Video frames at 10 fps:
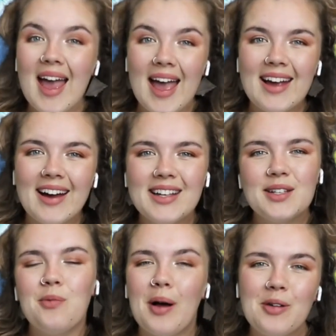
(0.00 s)
Hey guys,
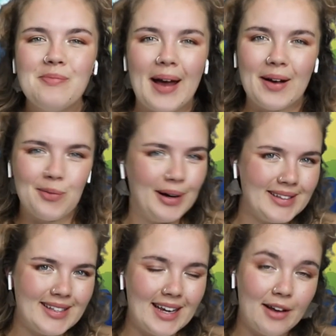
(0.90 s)
welcome back
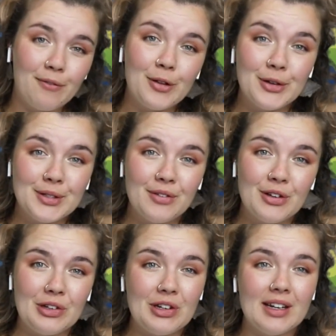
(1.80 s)
once again. For those of
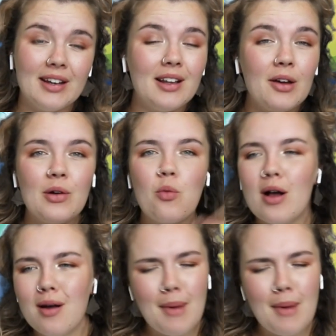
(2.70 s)
you new here, hello and welcome.